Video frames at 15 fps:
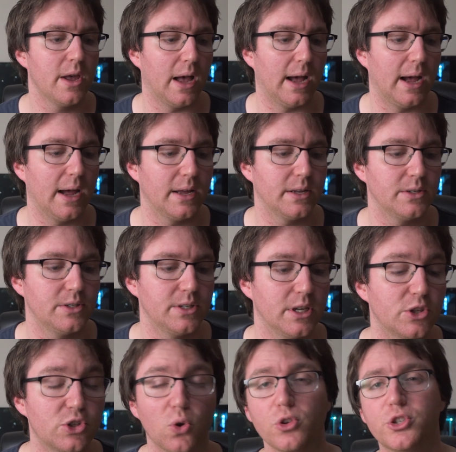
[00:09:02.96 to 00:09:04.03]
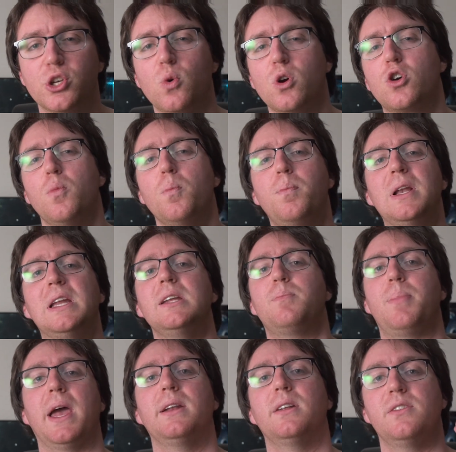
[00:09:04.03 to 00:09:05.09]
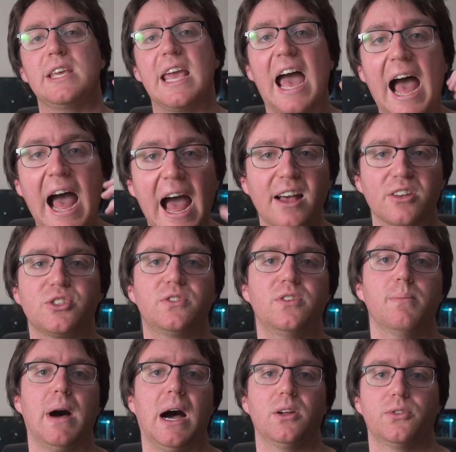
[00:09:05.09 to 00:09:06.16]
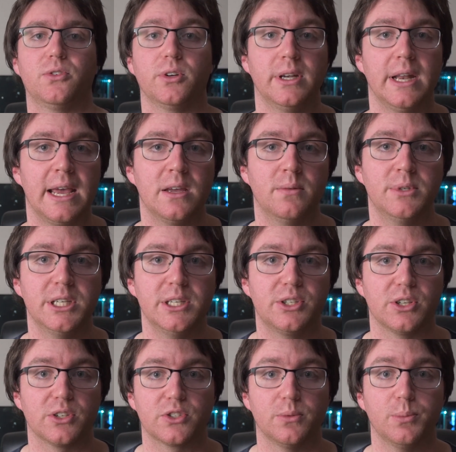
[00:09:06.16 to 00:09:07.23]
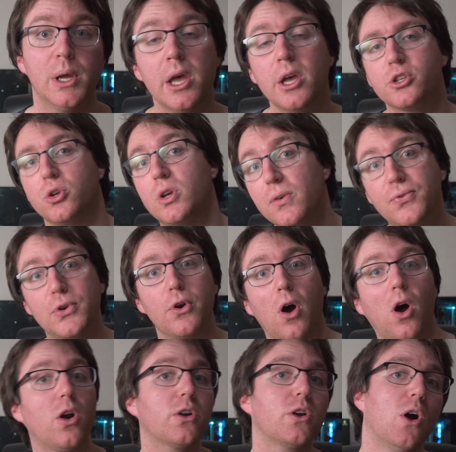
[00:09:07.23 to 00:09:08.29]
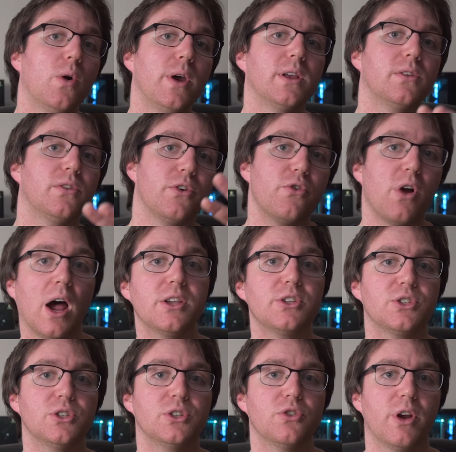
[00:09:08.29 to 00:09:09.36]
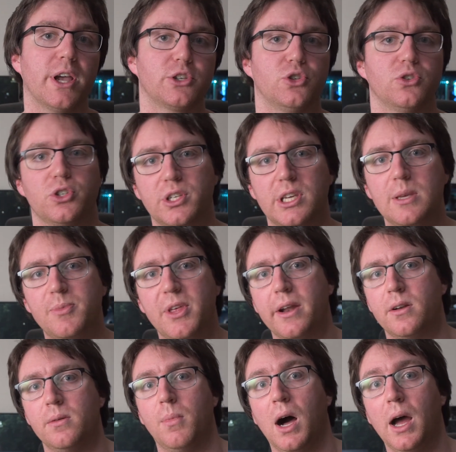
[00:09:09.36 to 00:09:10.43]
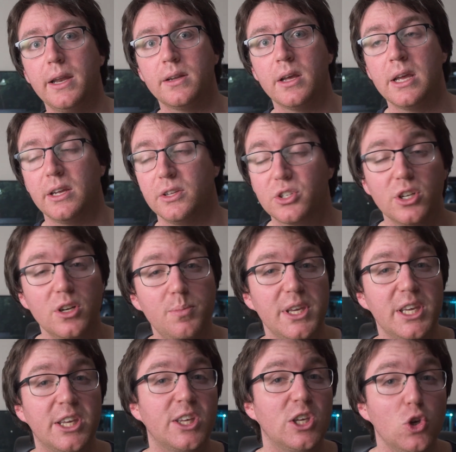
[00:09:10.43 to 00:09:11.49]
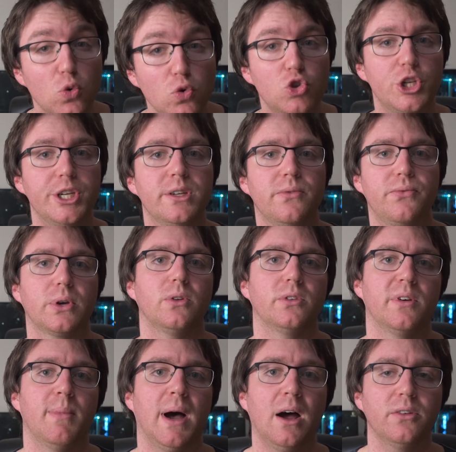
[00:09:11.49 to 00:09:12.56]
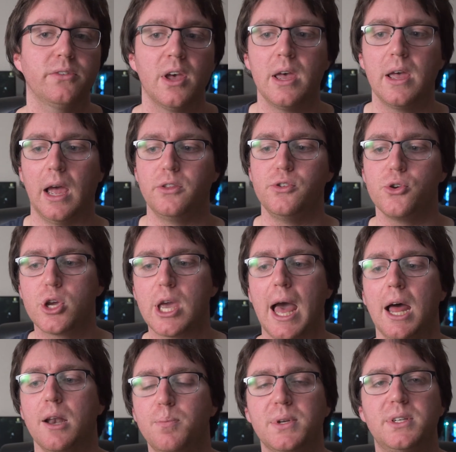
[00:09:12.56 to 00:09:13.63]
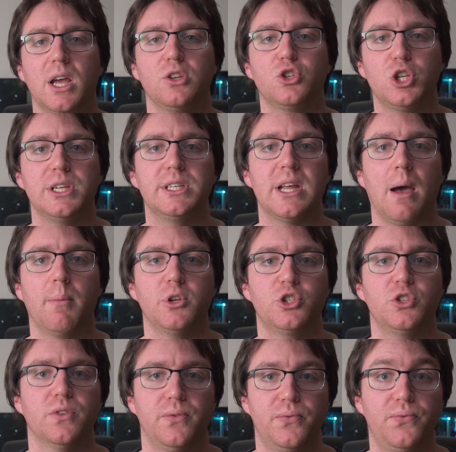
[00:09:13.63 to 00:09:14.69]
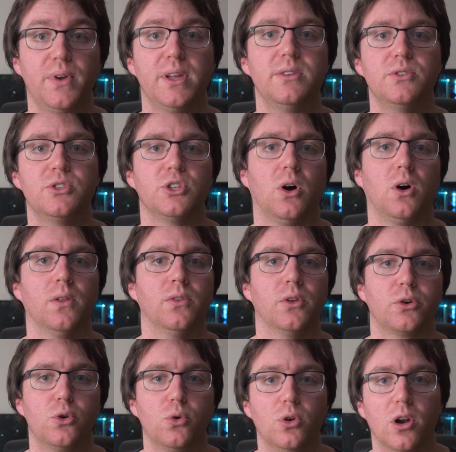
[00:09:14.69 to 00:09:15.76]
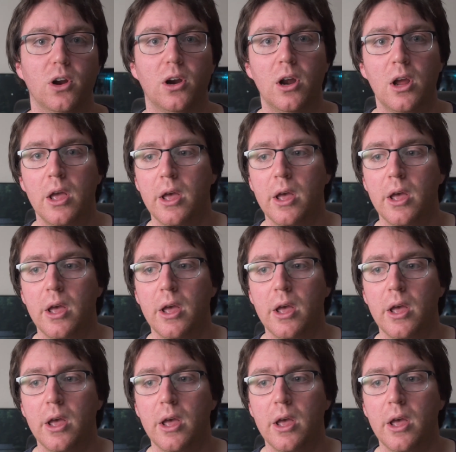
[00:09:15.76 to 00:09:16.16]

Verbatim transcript: And it's also a complete pain in the ass to mount on an AMD system. So if you are going the Ryzen direction, just keep that in mind. It's going to be hugely difficult to mount, and you can potentially damage the fins on the cooler.